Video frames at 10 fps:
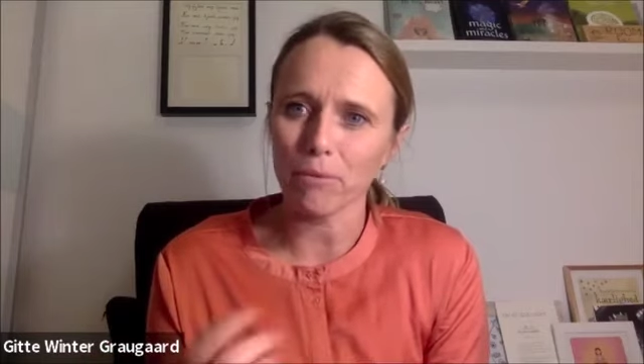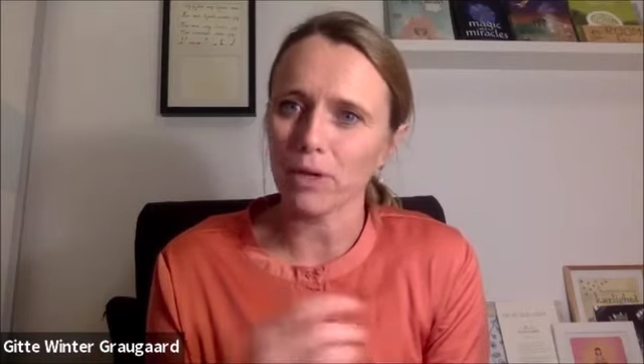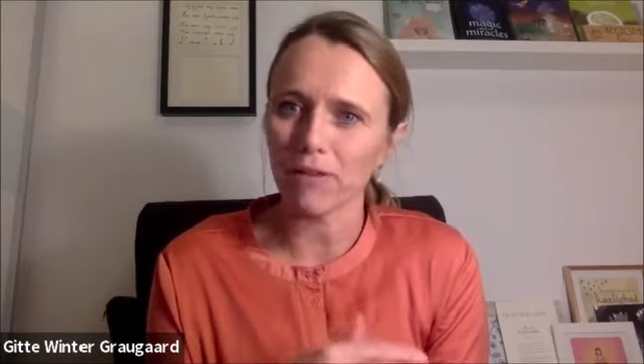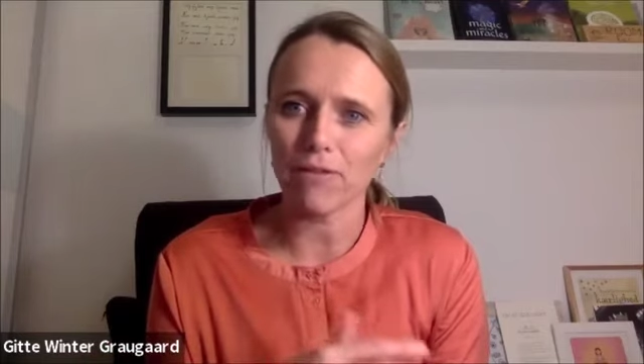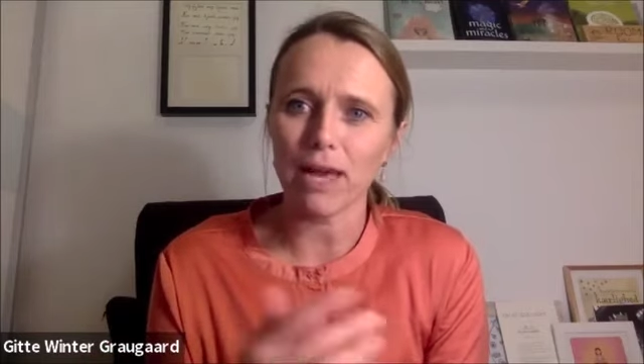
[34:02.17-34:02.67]

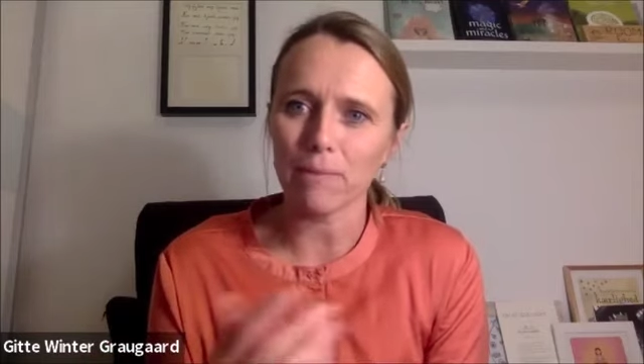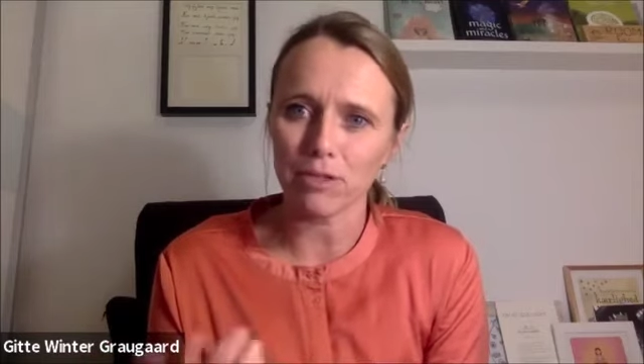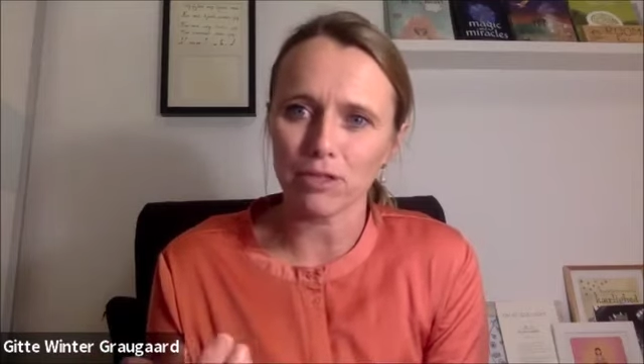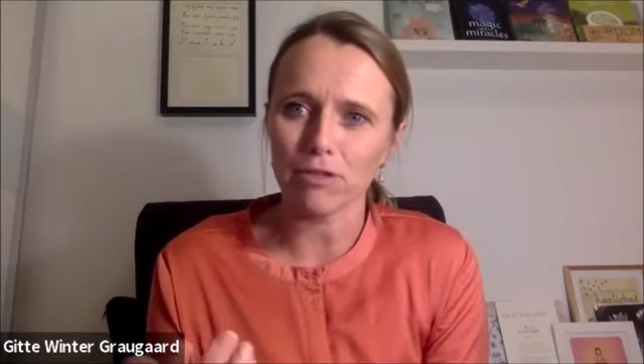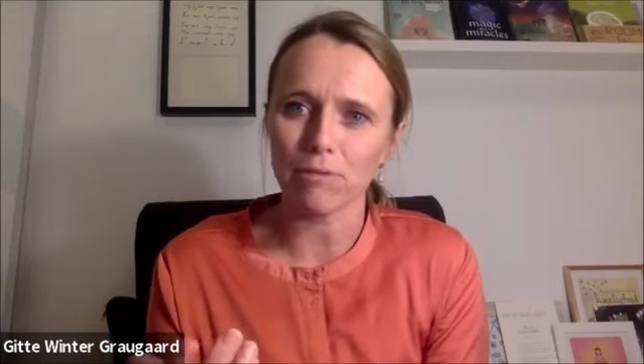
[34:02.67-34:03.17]
Whatever
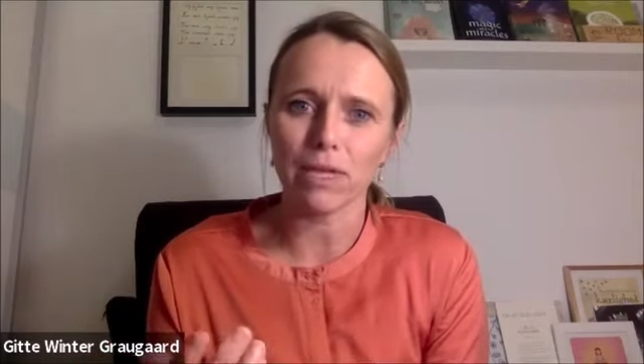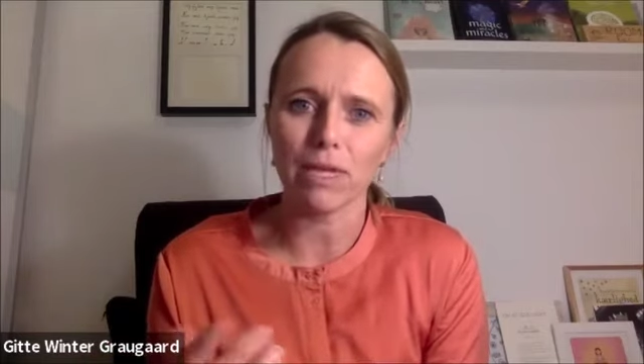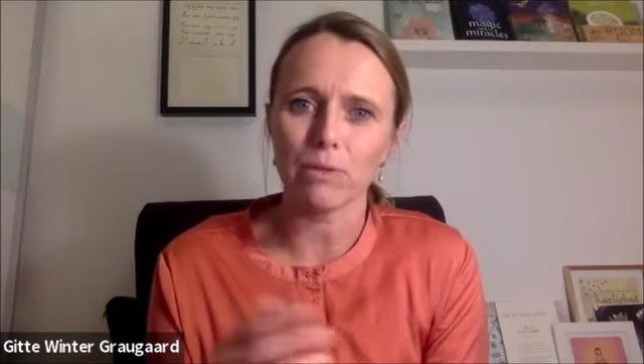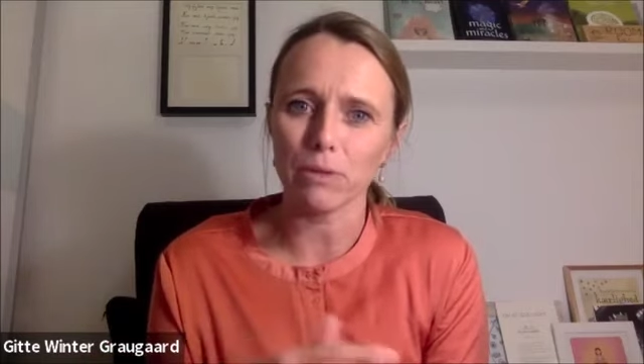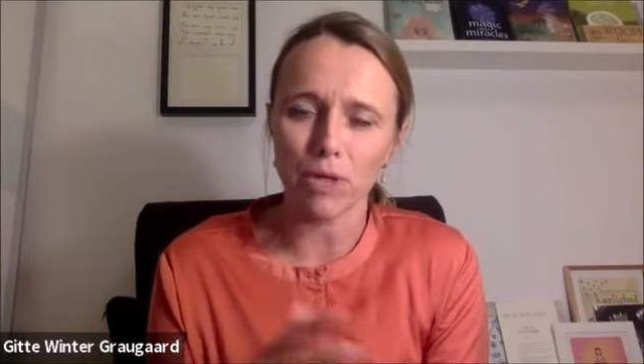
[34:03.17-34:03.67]
happens to
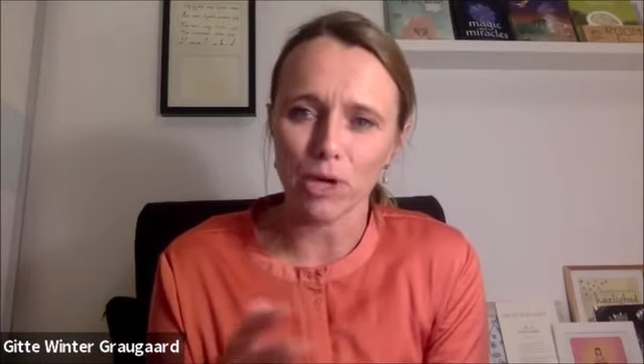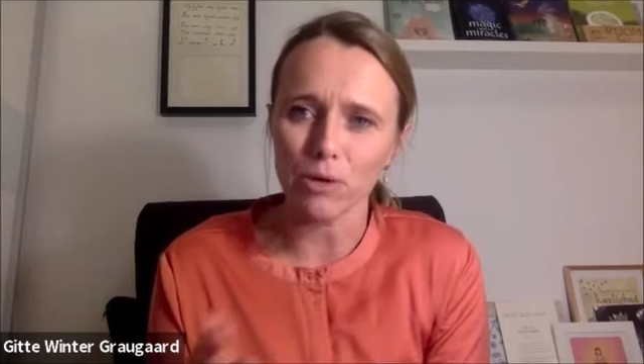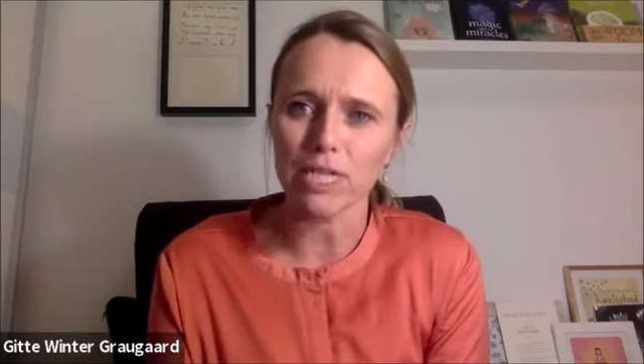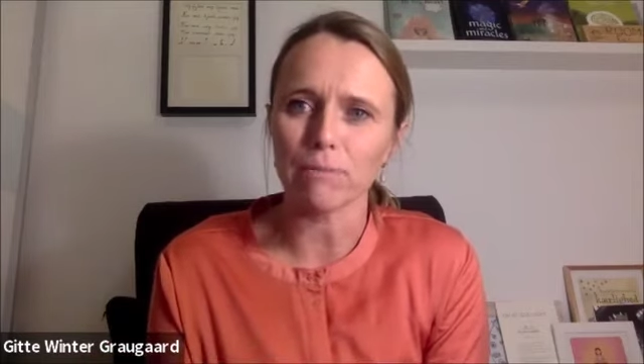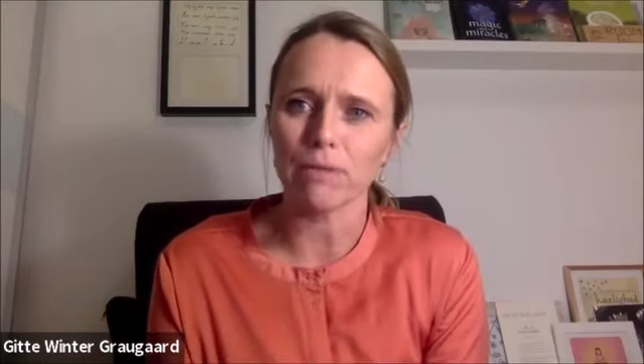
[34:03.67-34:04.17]
me, we will
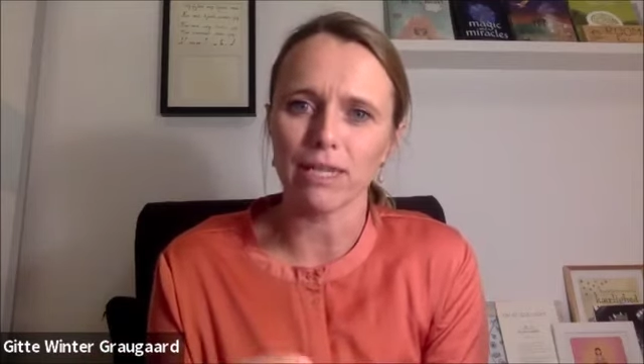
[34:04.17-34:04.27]
always be